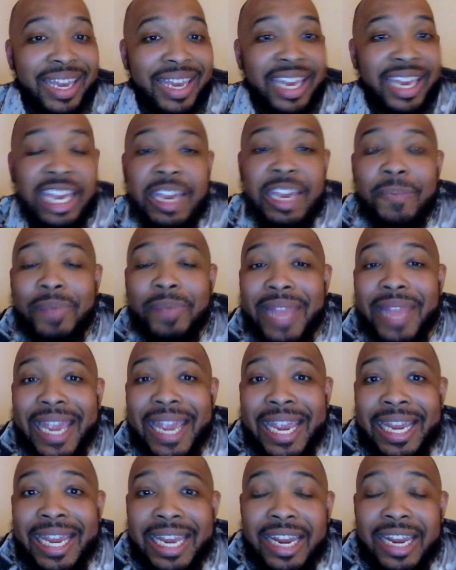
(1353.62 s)
He
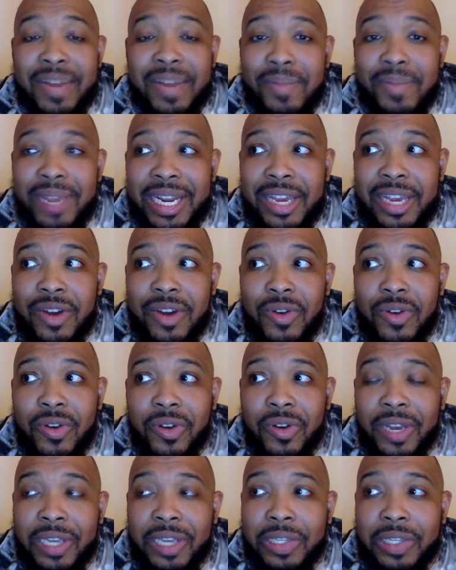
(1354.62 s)
played in a
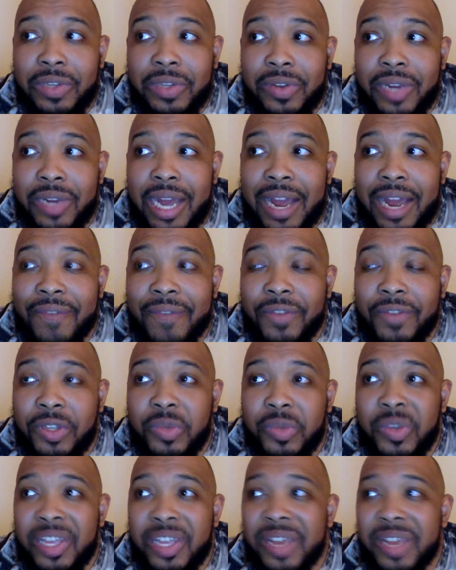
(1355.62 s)
mediocre Eastern Conference
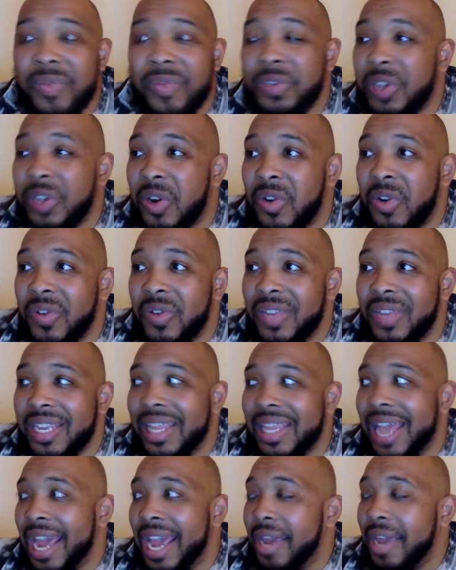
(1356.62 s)
when there was only
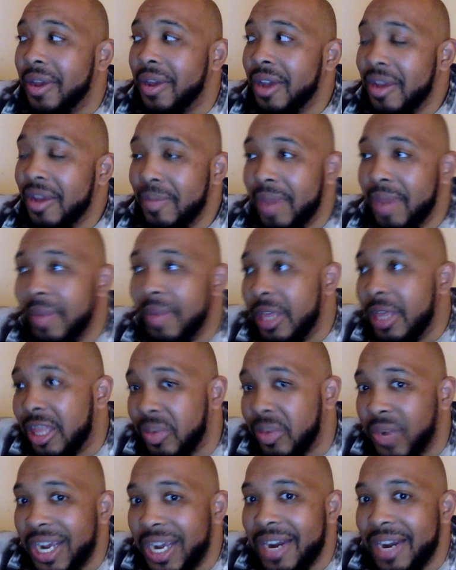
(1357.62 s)
like maybe
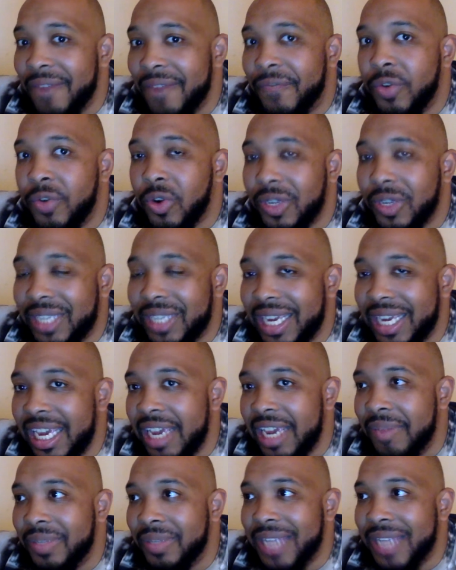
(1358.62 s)
3 to 4
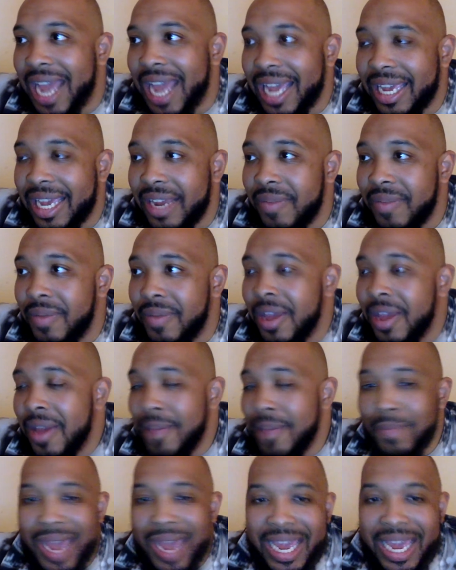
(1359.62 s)
teams that can
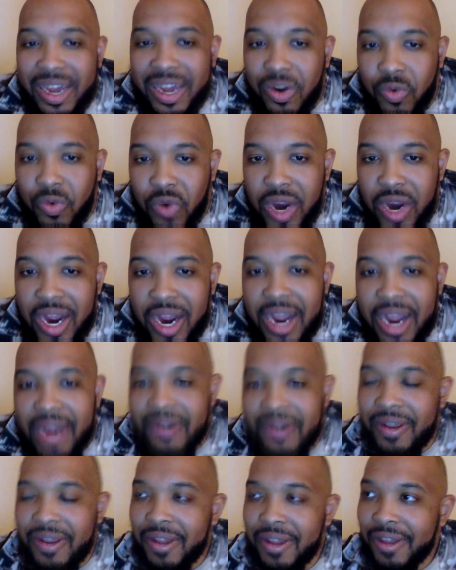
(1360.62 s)
make a run
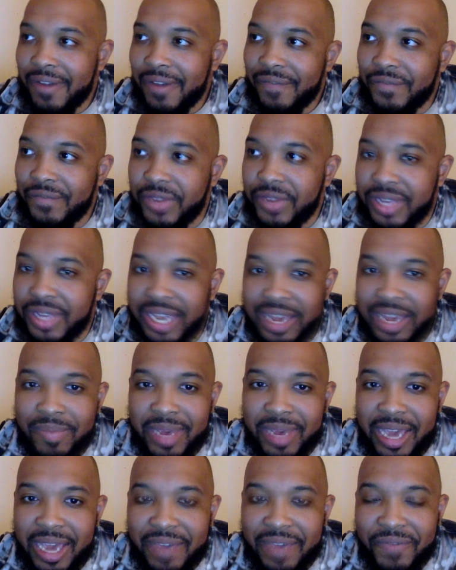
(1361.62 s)
for the
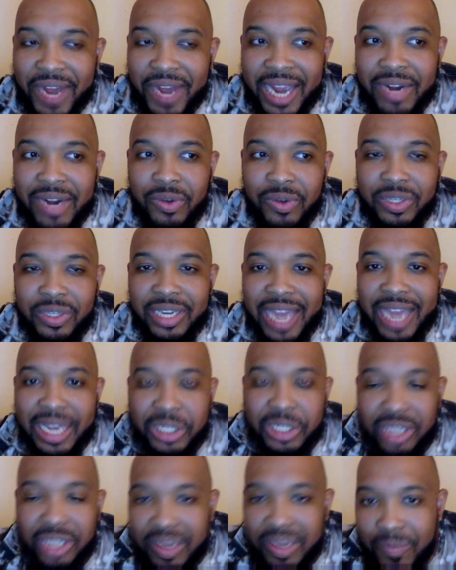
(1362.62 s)
NBA Finals and
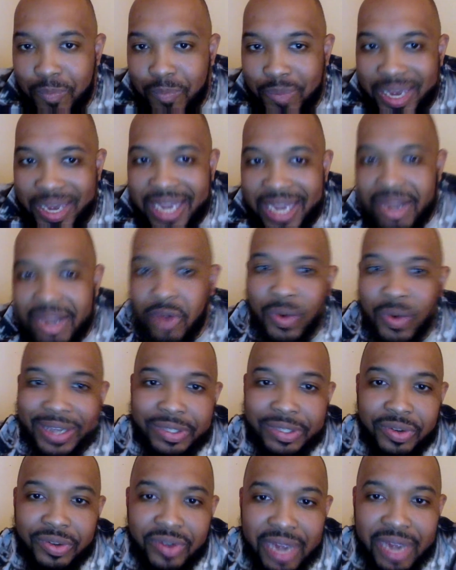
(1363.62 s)
actually beat a
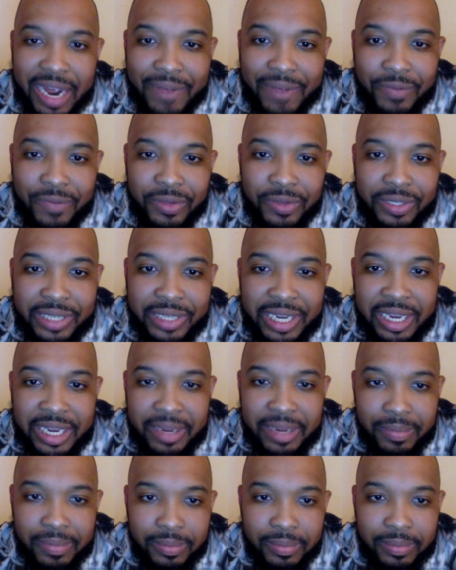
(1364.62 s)
Western Conference team.